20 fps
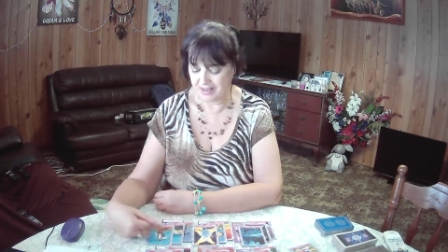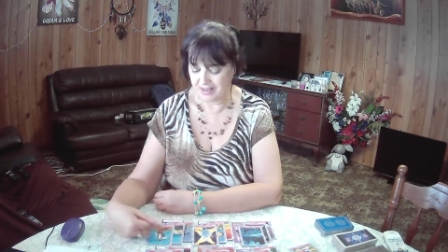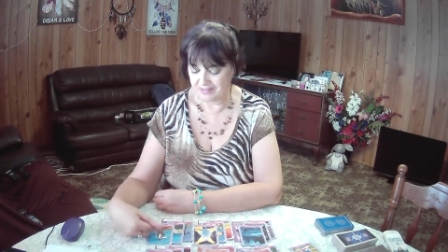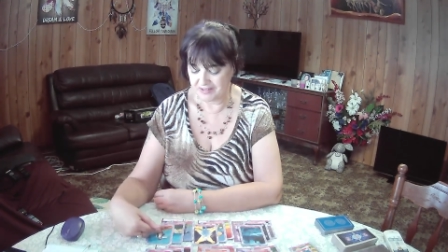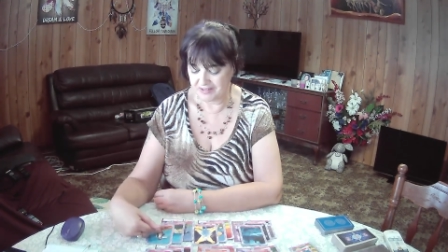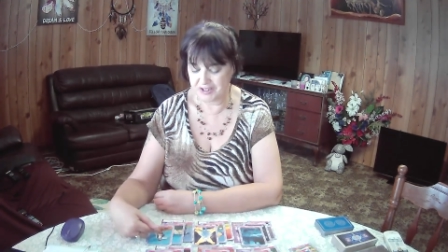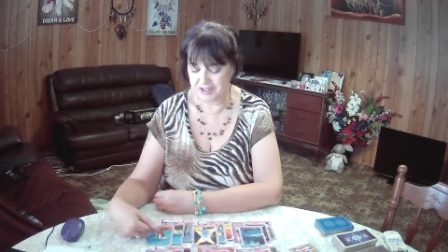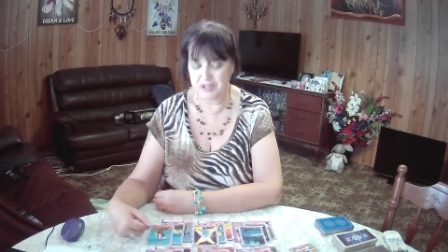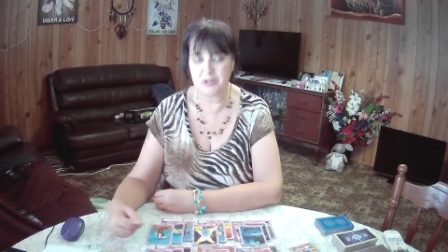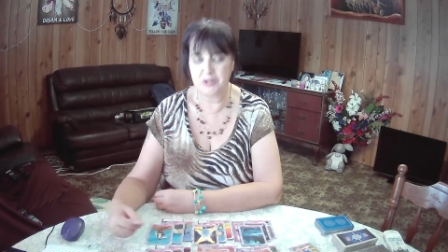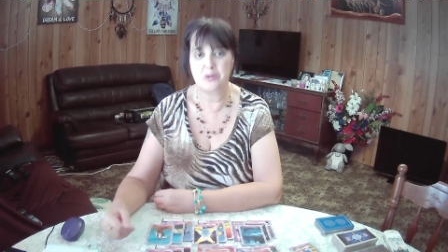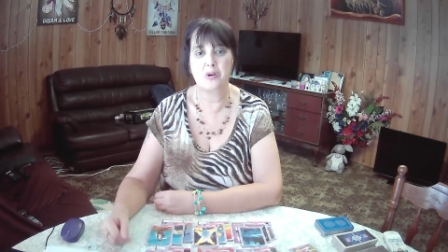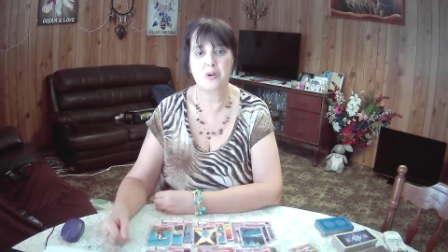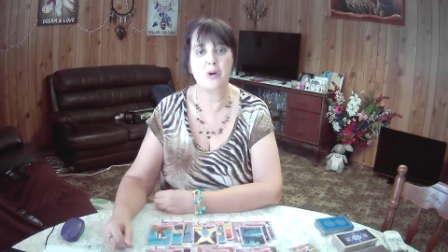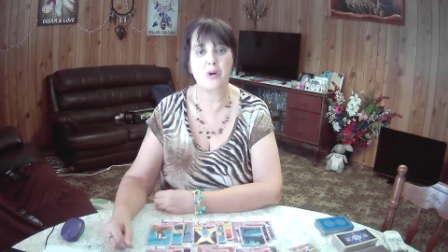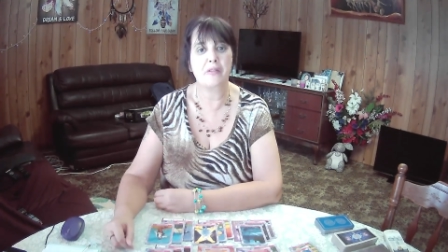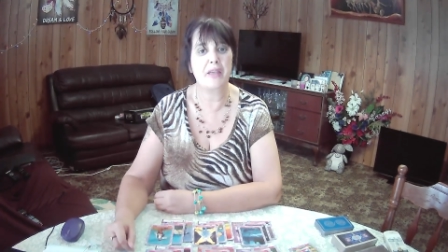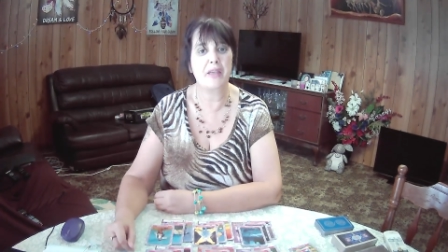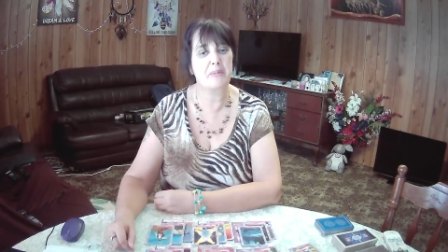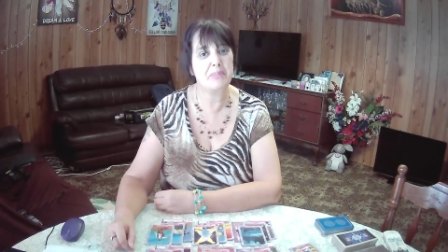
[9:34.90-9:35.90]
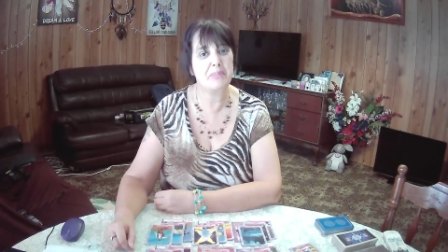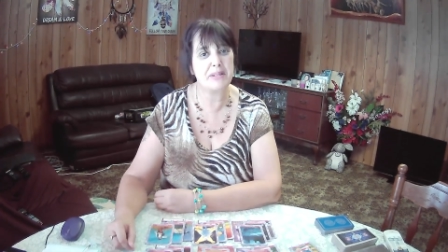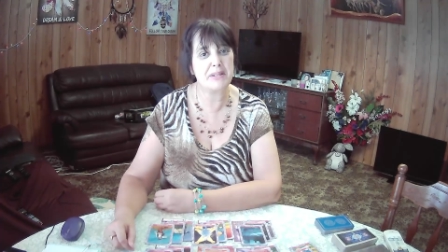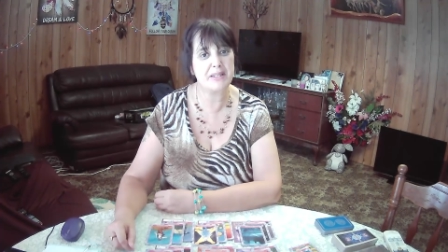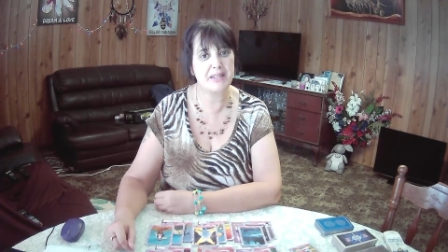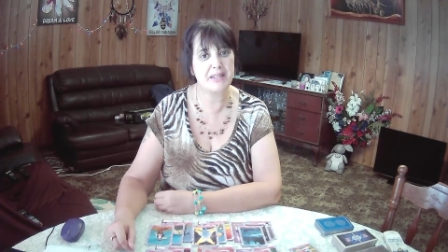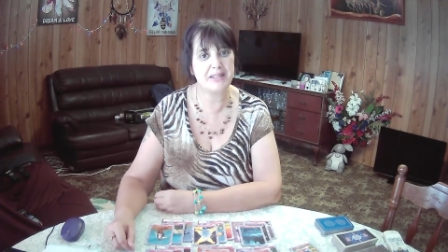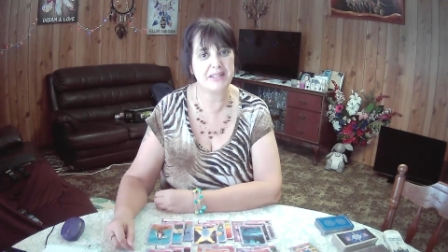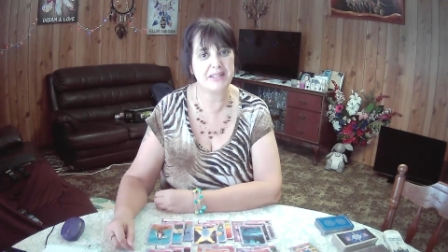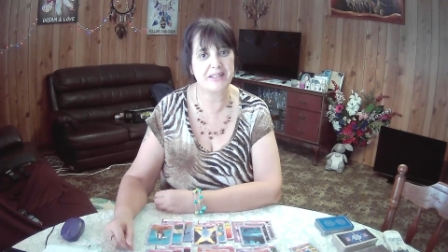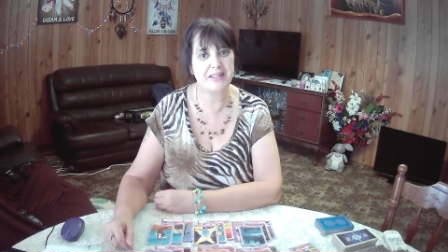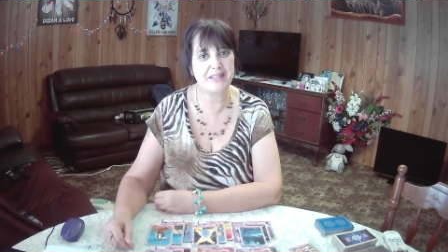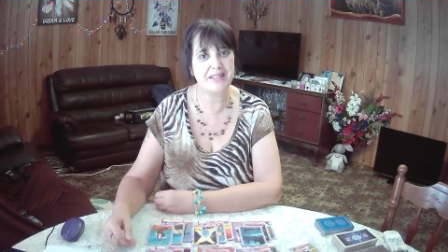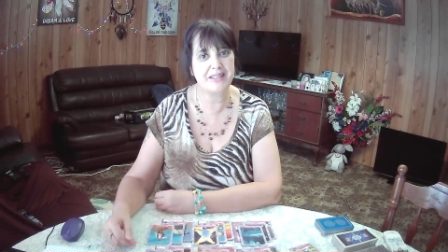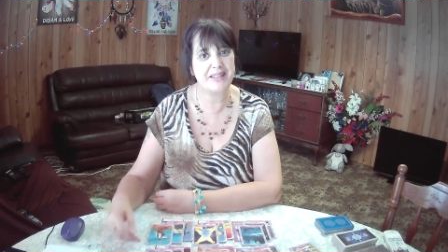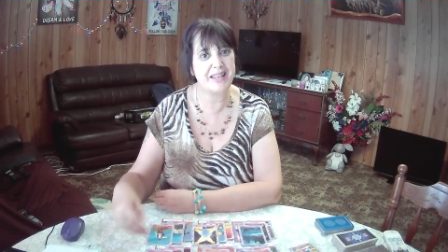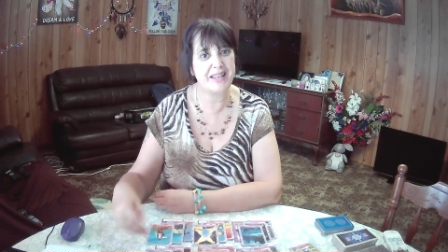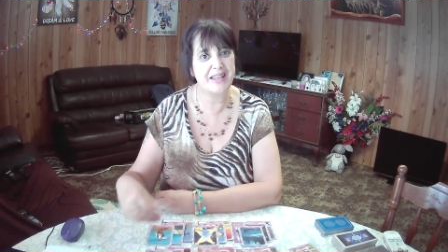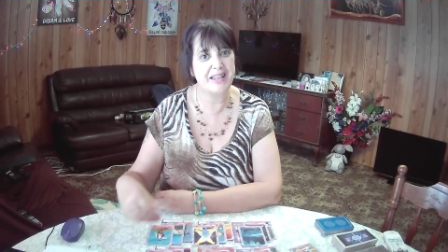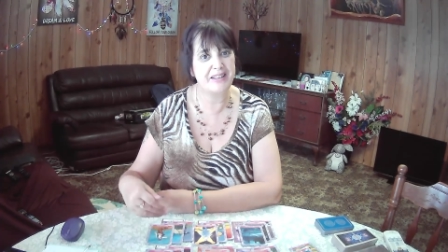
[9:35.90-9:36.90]
still got that persistence
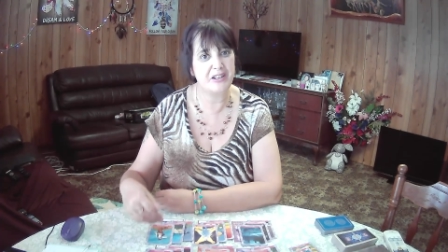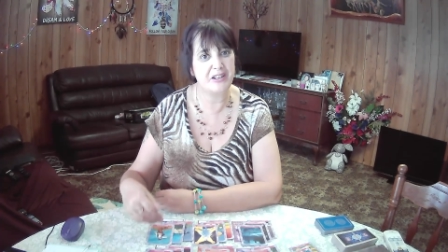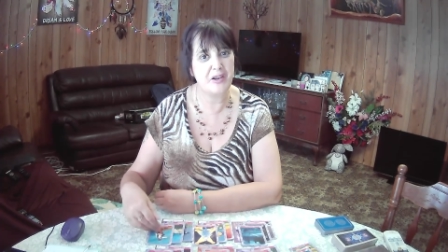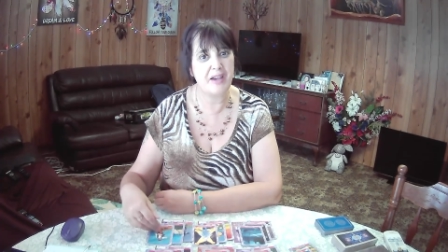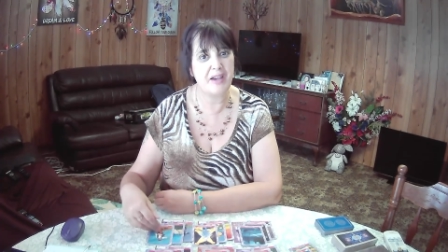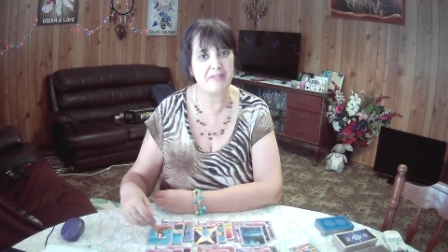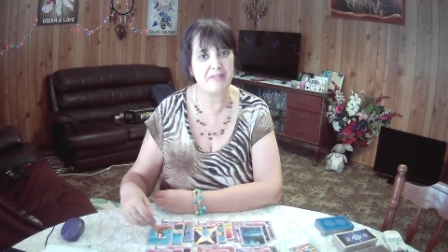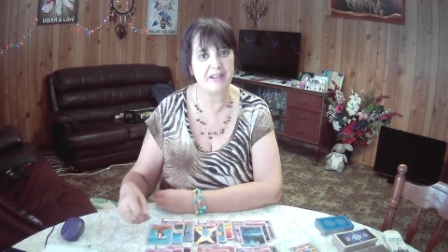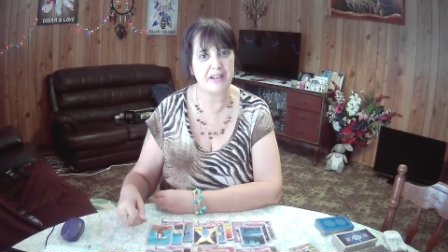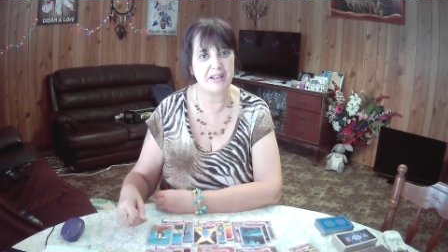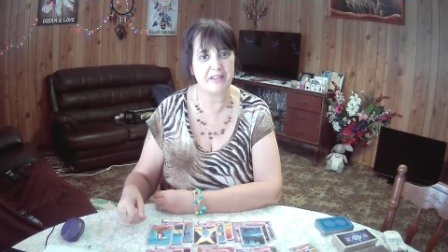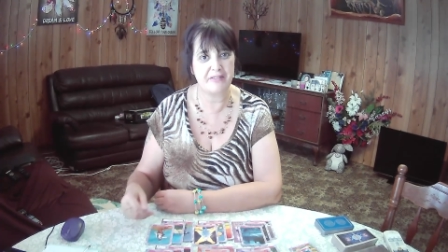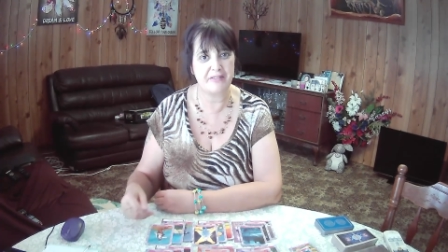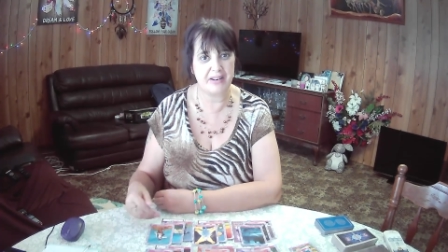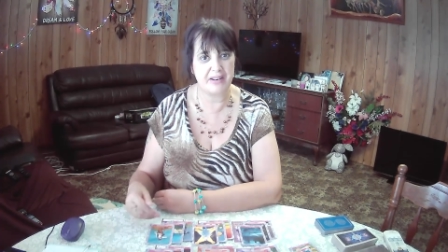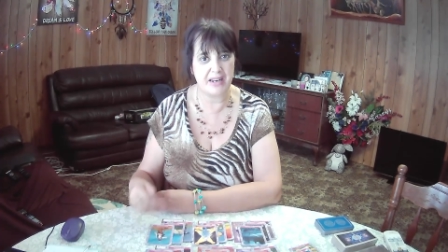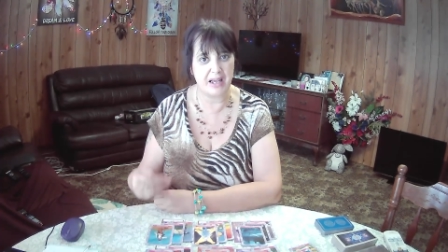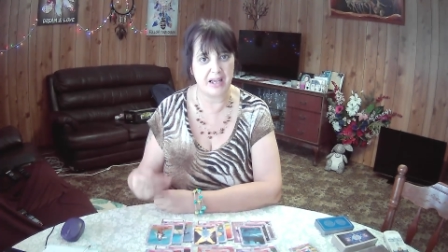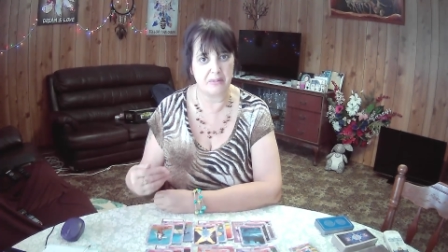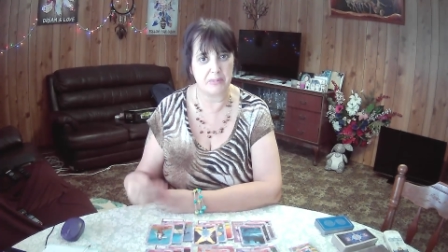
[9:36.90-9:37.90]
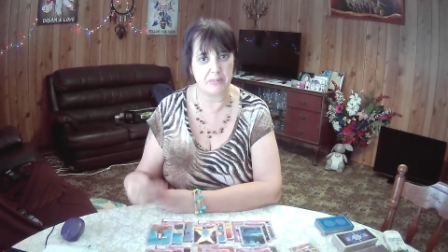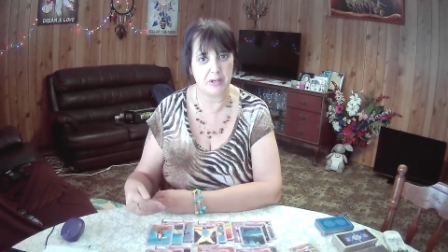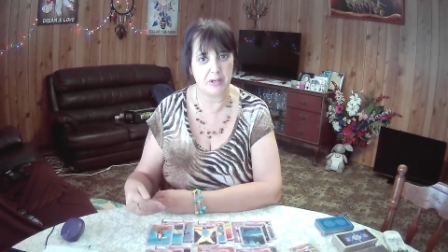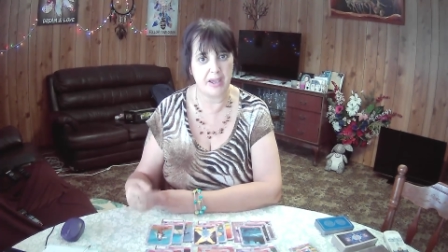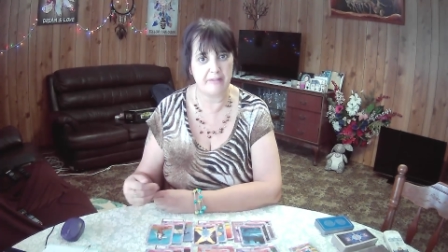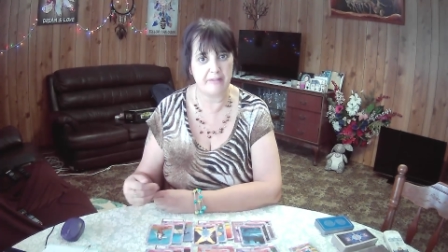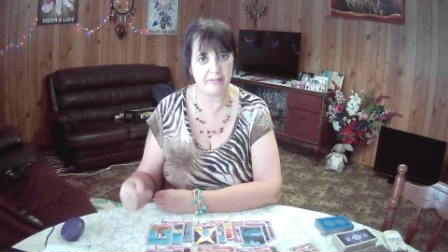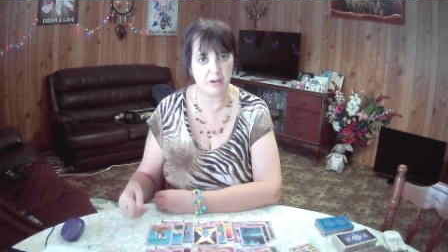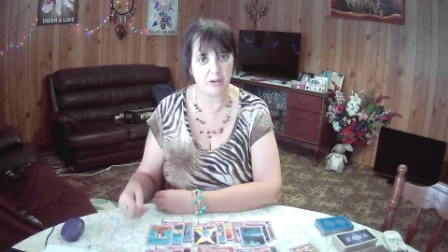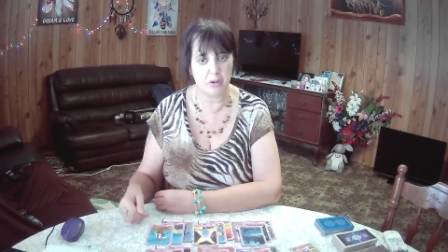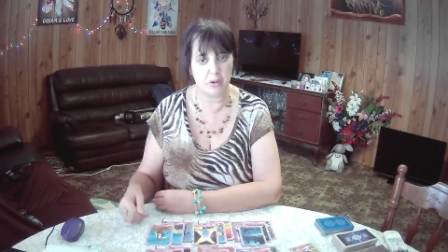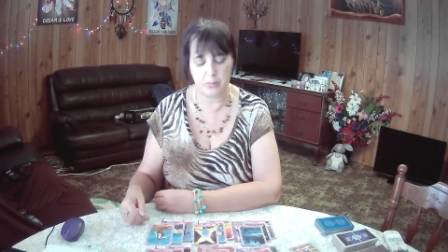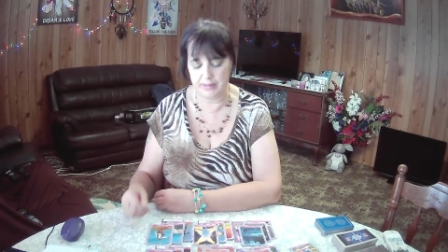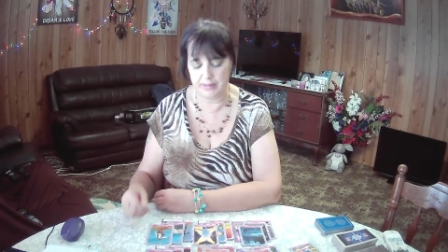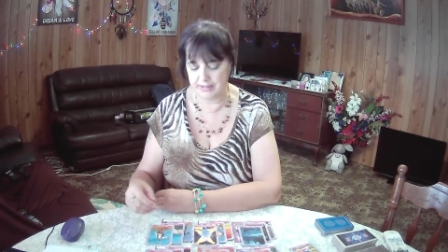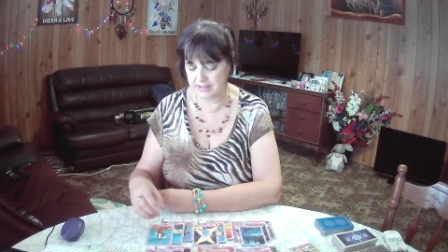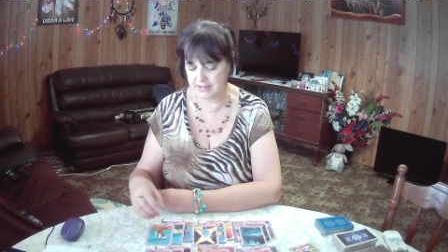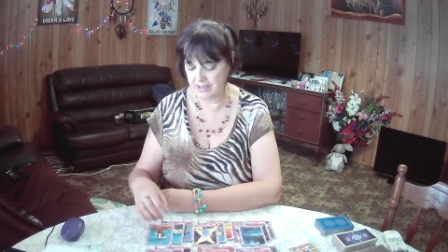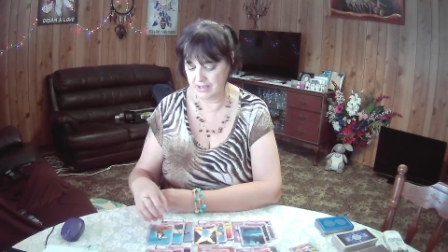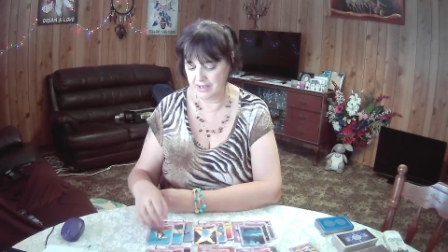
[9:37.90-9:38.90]
there you haven't given up you haven't
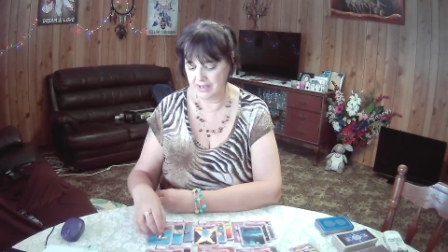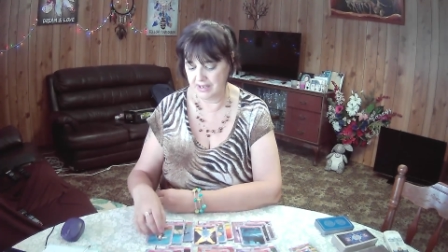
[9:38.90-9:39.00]
quit